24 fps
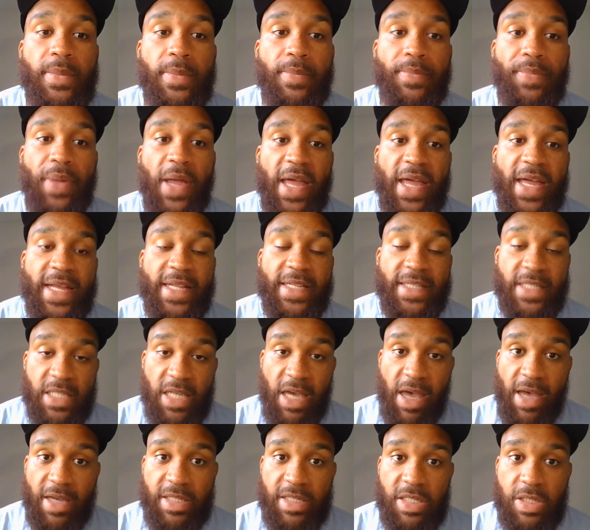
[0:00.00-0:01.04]
ban
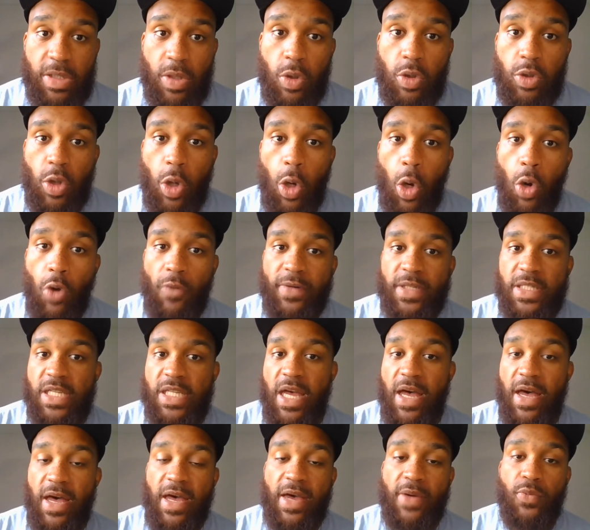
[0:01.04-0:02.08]
taxes on
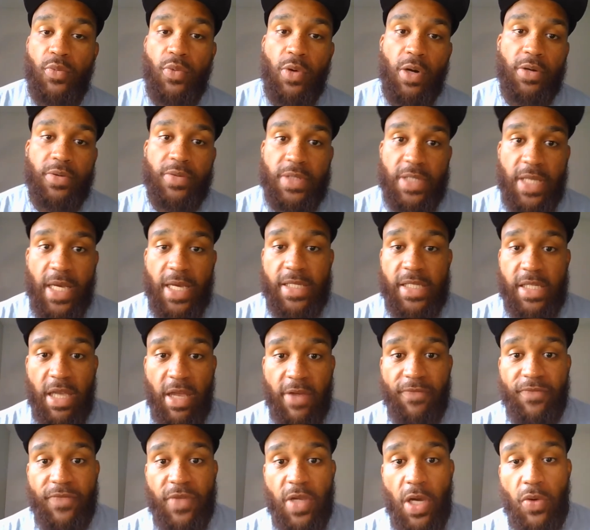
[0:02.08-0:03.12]
overtime work. Yes,
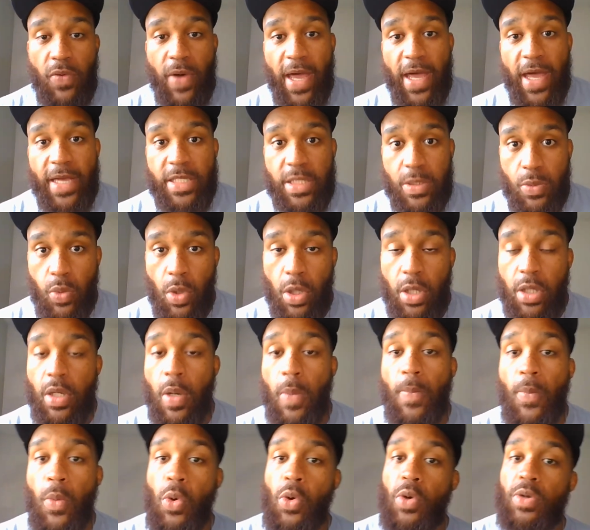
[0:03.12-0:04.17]
if your ass work
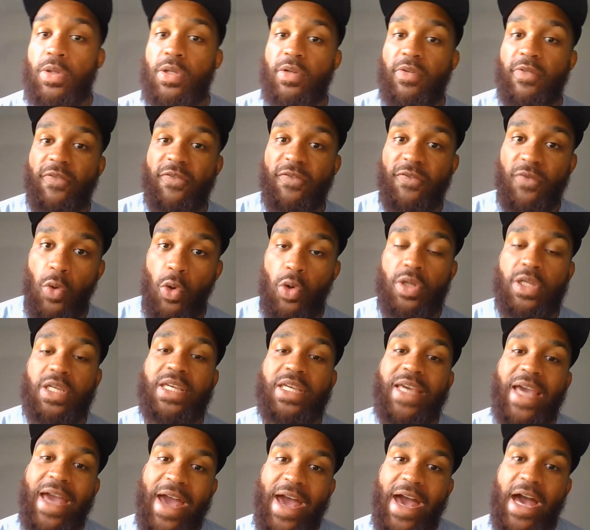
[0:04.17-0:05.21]
more than
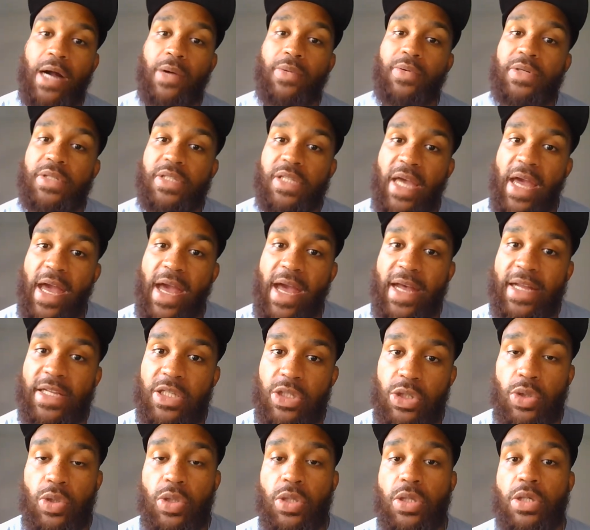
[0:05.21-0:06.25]
40 hours
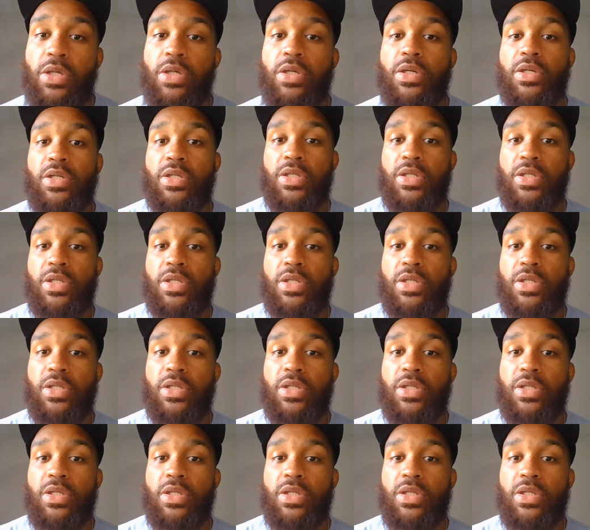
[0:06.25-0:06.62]
at your